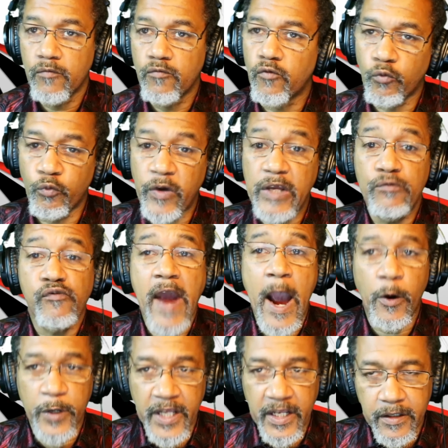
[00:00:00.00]
reroute
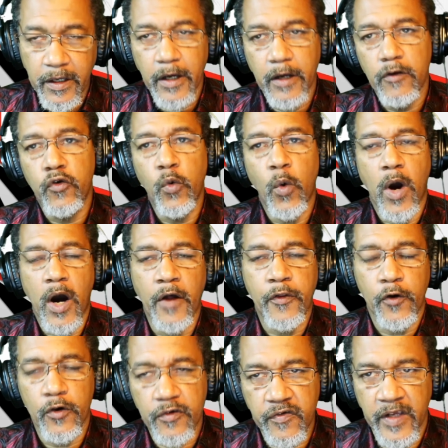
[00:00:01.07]
it to other
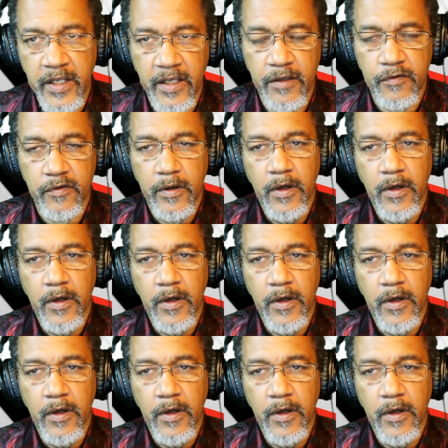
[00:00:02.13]
cities